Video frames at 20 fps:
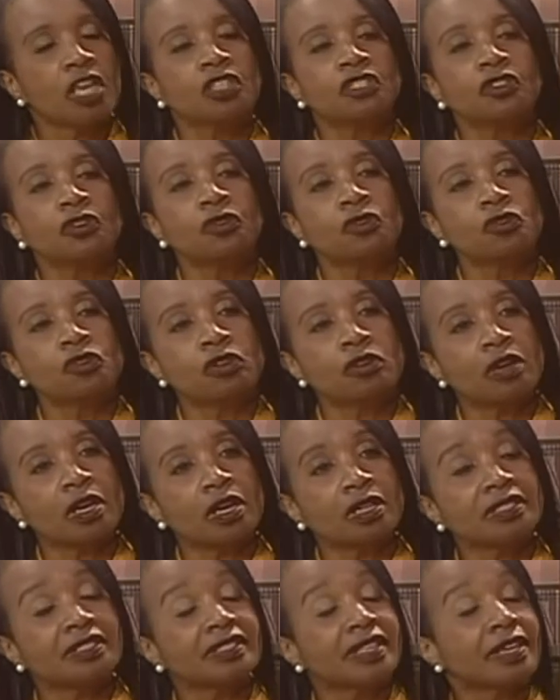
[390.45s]
So
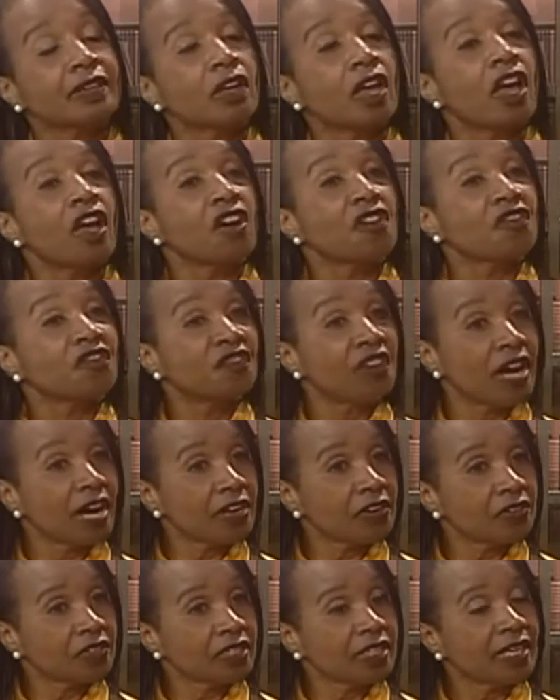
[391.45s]
neurons that
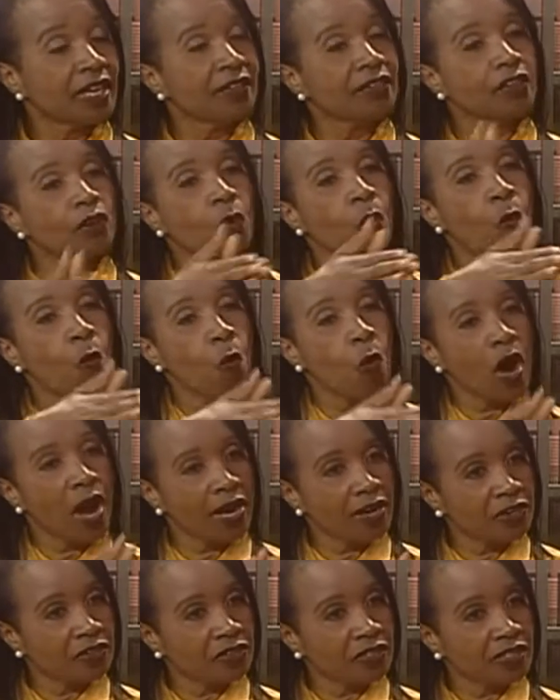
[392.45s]
fire together,
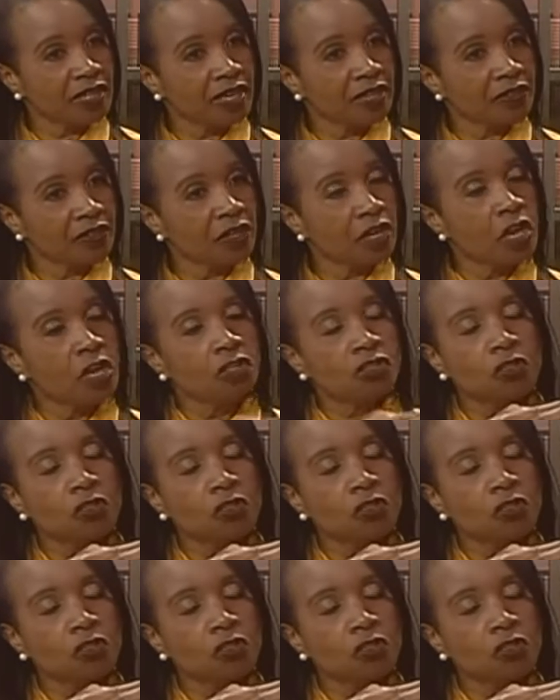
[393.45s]
wire together.